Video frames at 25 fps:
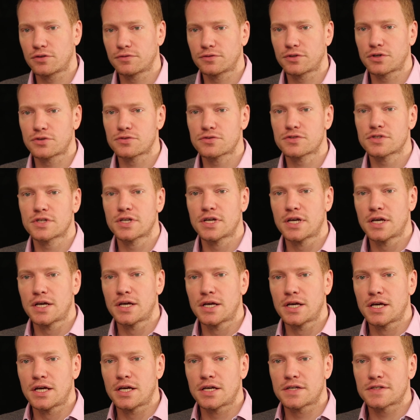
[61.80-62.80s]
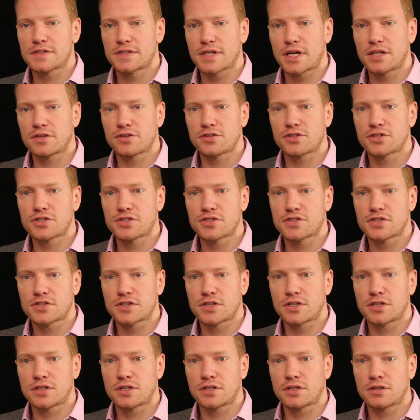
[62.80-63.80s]
of those standards,
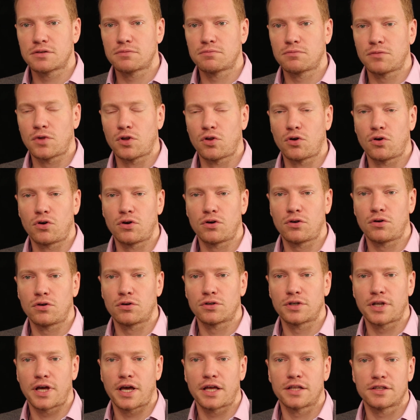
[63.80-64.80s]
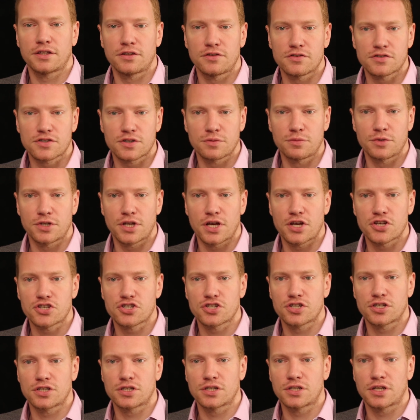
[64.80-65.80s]
um, law on
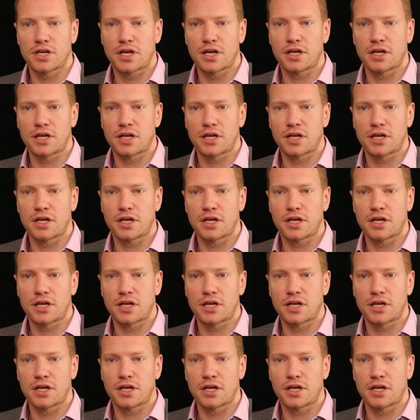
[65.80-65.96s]
anti-discrimination,